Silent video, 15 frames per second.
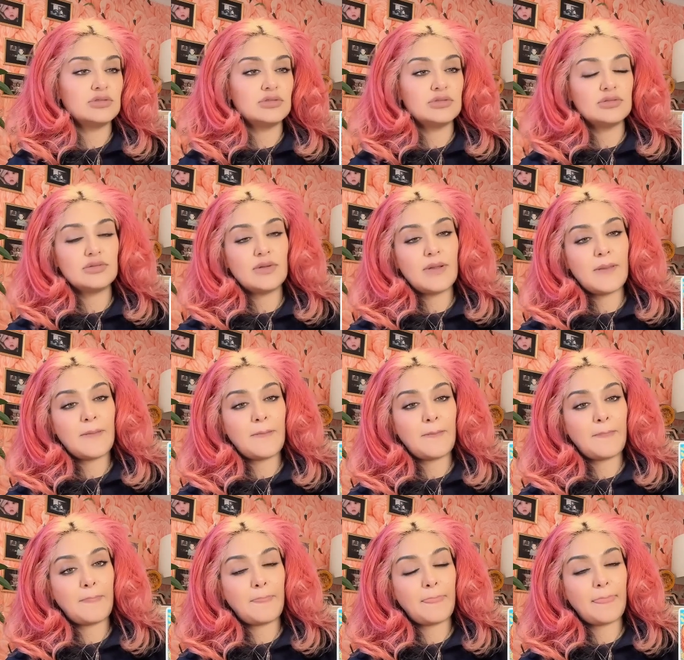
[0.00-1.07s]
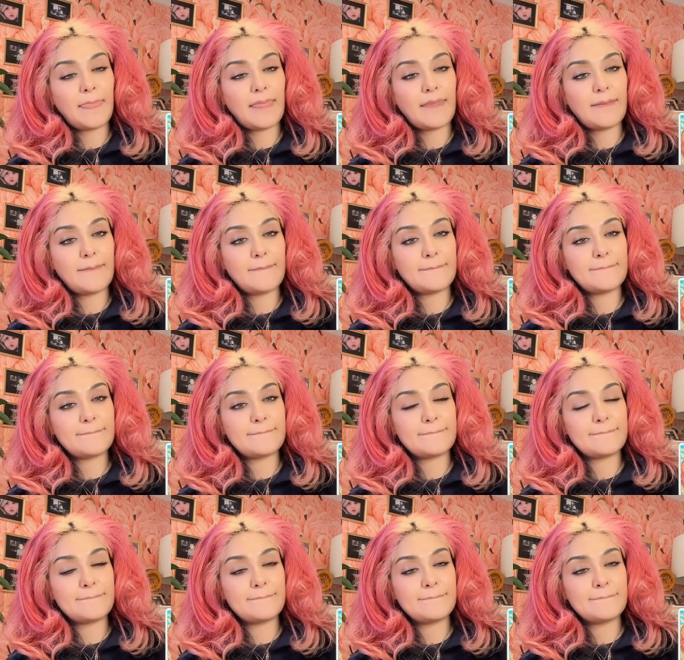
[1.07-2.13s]

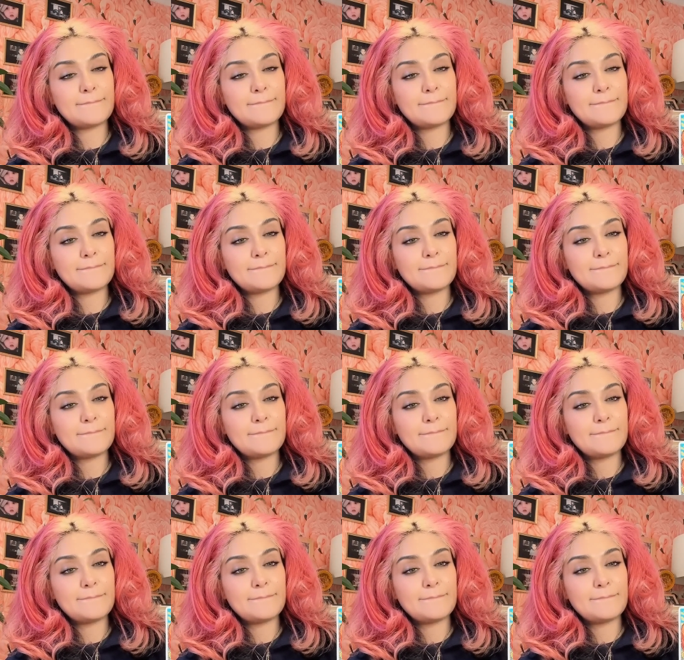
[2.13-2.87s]
Nothing is said.